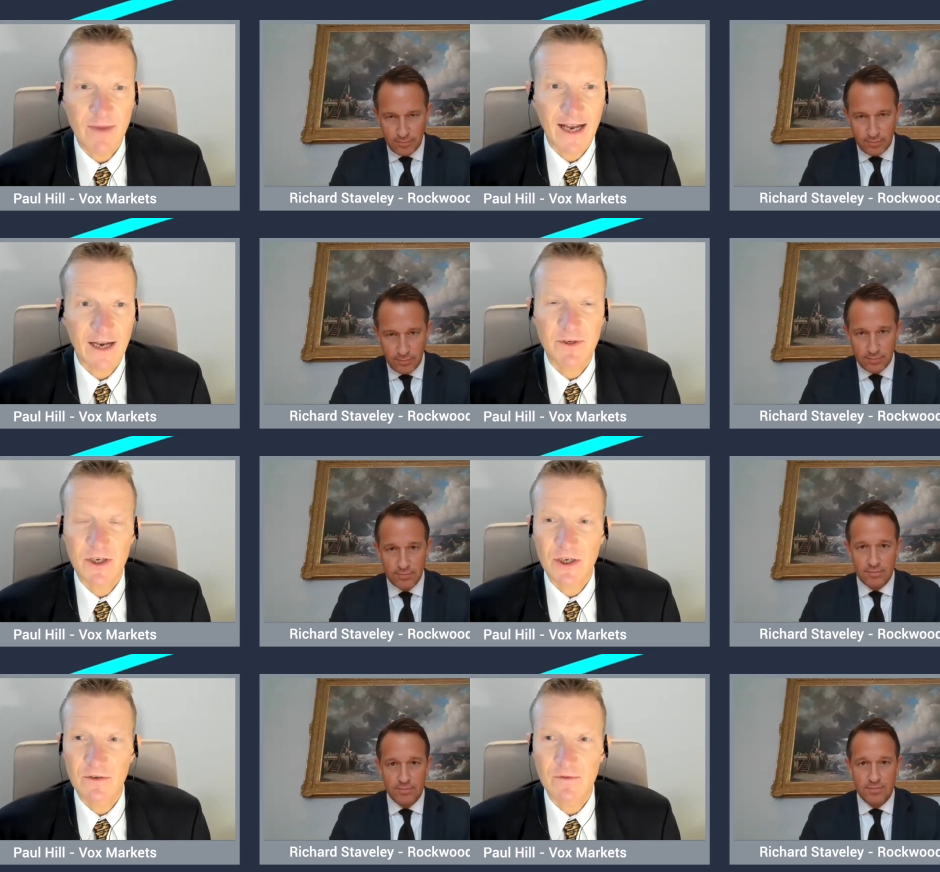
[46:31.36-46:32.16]

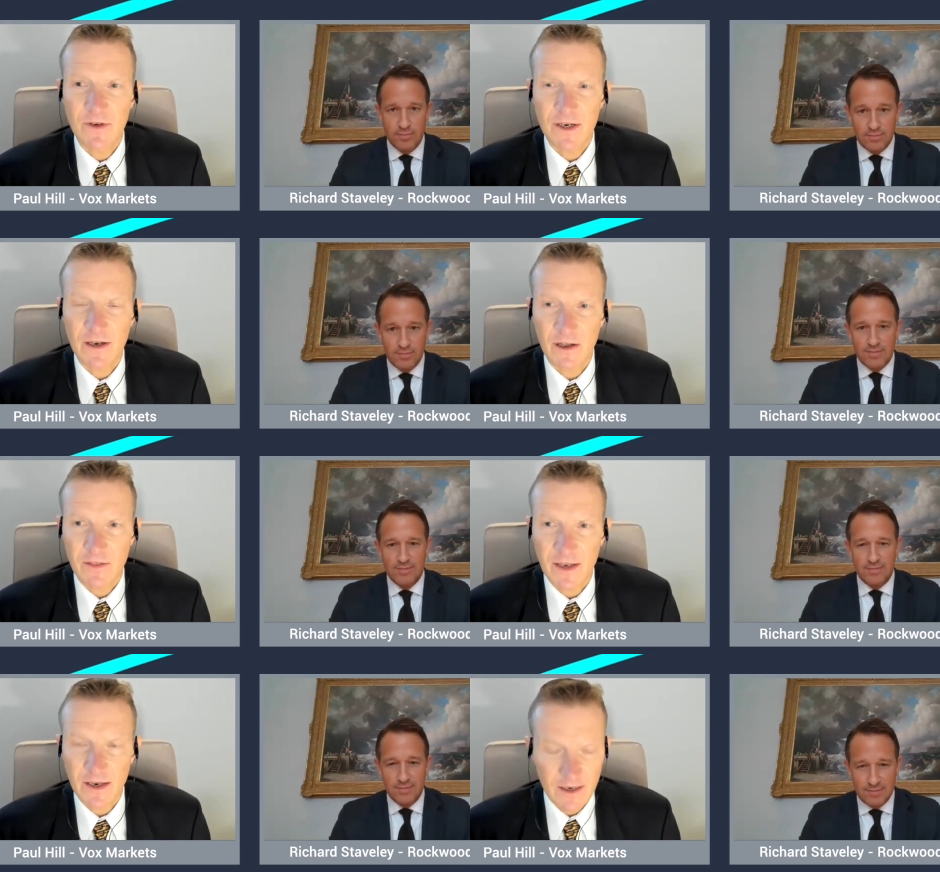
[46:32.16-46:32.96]
Speaker 1: acquisition vehicle, I
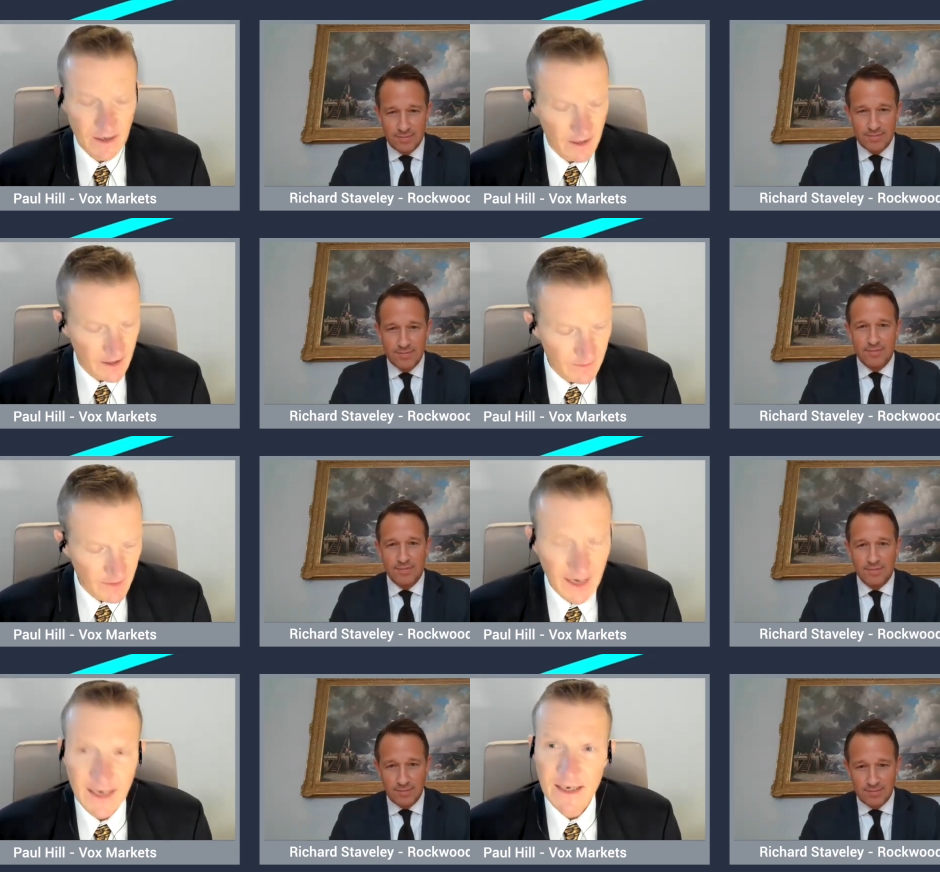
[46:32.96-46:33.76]
think
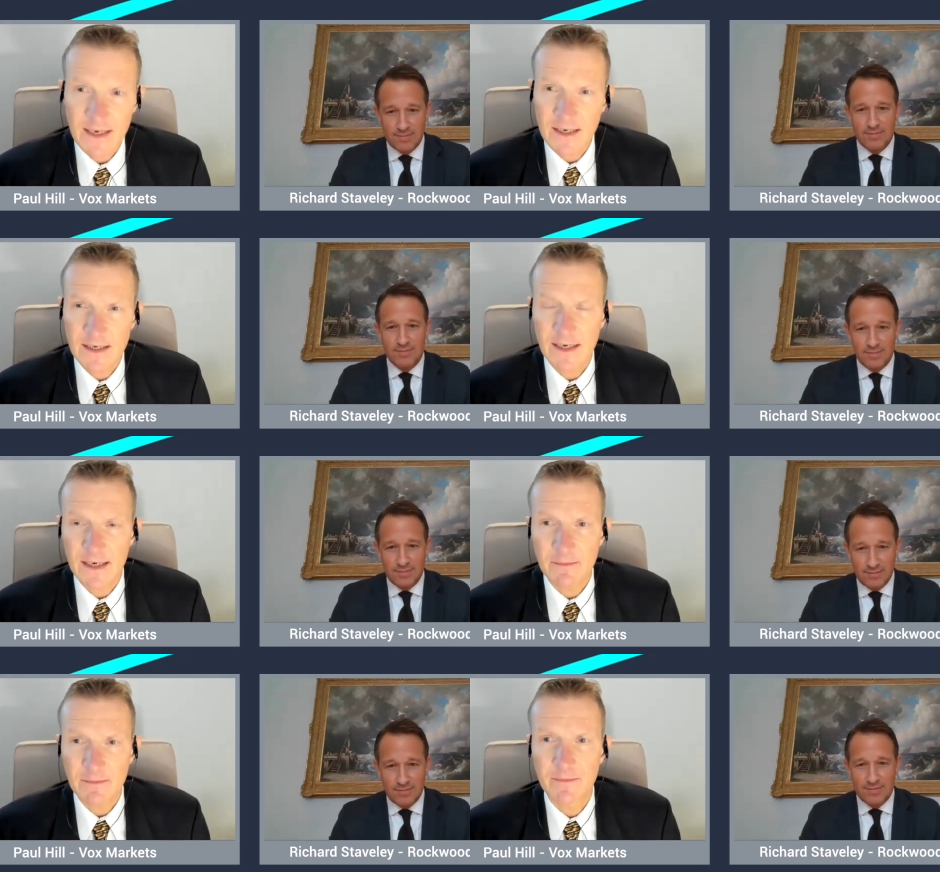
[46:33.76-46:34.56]

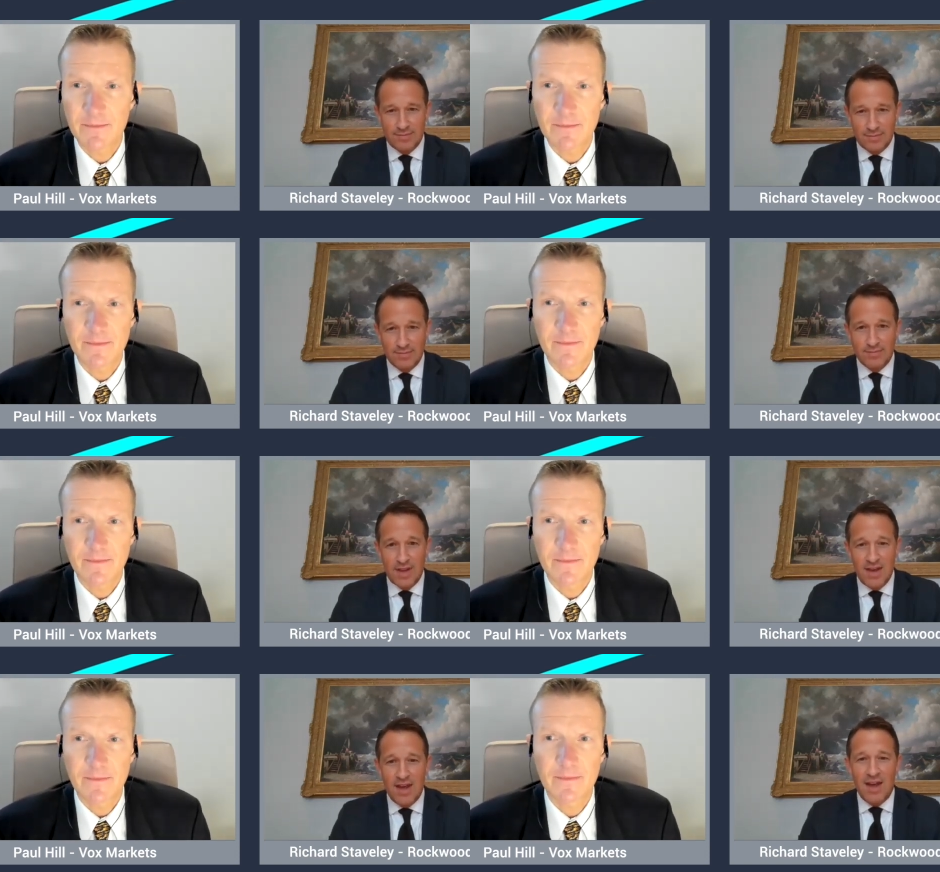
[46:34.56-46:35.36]
ADT.
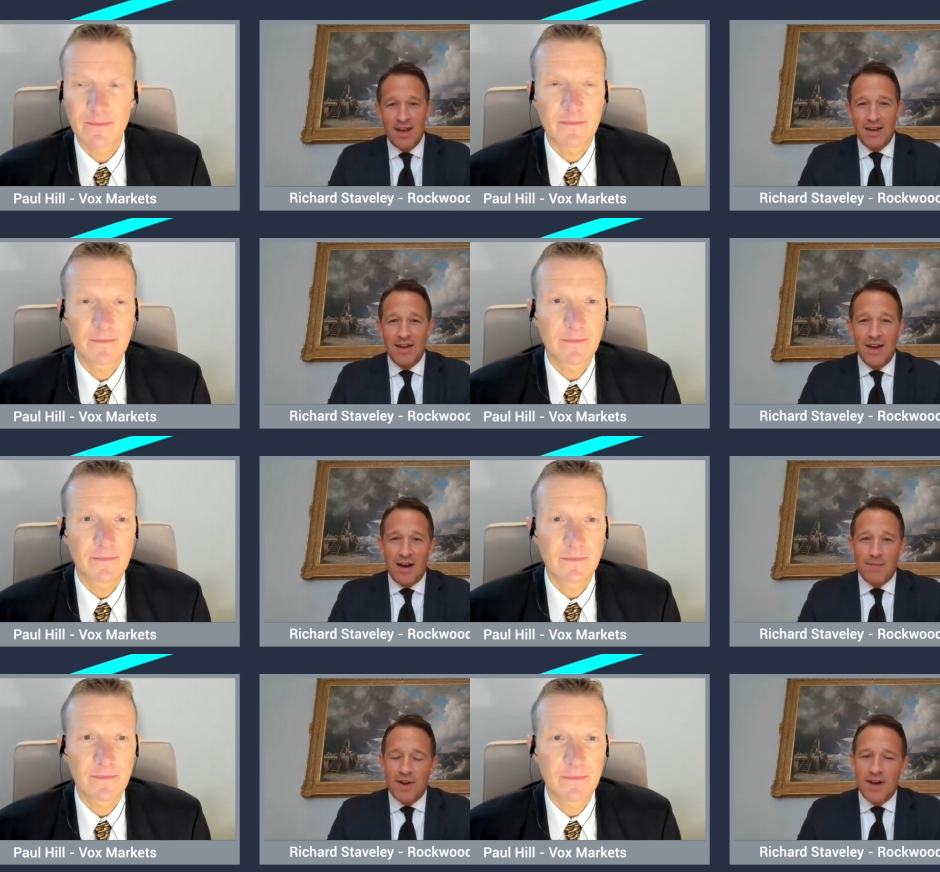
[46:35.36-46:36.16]
Yeah.